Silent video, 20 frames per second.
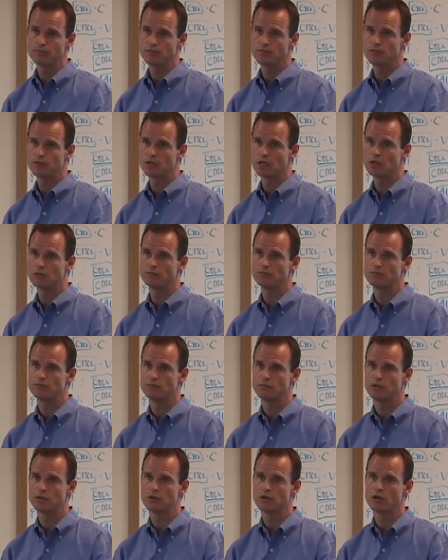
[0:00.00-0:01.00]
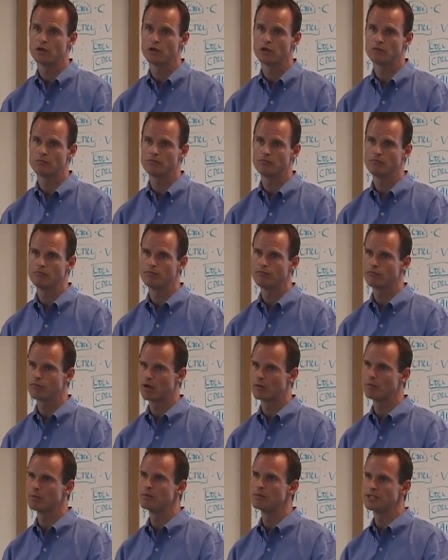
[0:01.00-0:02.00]
So there are
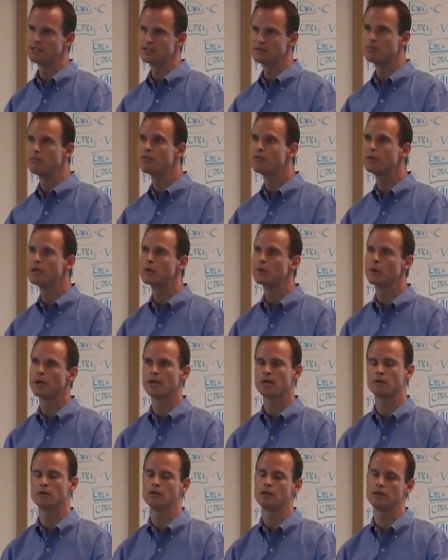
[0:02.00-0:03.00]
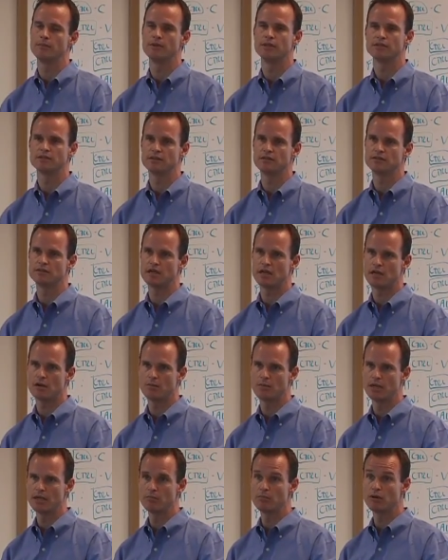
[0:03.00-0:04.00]
probably some theoretical limits as to how
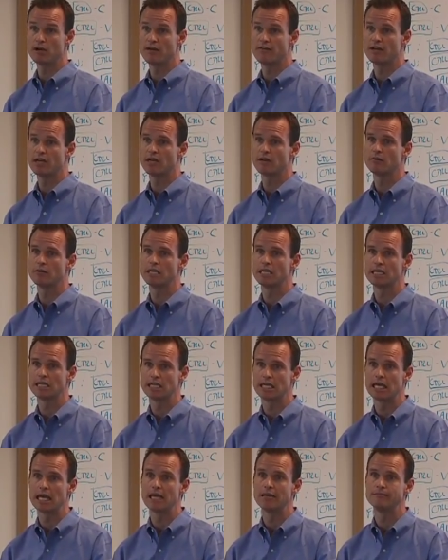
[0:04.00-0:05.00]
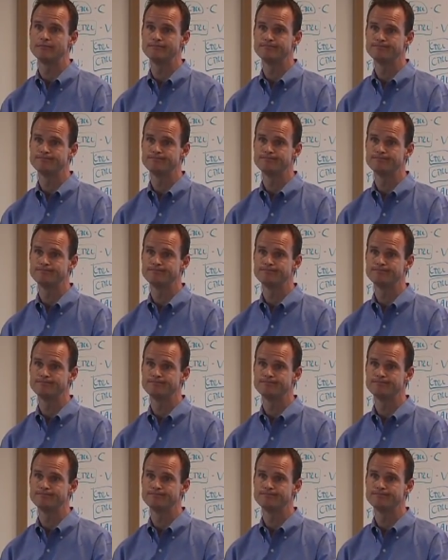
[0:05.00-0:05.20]
big private equity can get.